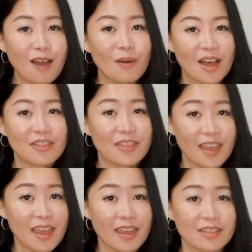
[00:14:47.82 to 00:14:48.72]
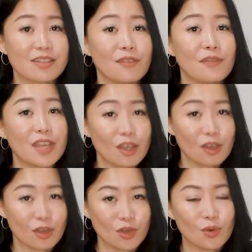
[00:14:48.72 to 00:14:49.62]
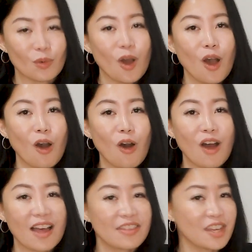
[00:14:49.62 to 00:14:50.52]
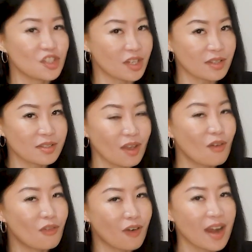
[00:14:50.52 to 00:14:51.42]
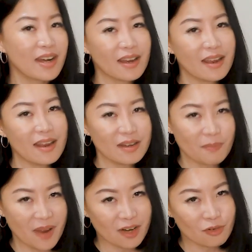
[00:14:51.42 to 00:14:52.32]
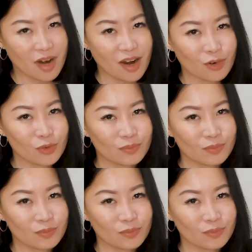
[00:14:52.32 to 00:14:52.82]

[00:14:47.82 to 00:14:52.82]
are they serving you, or are they just running in the background?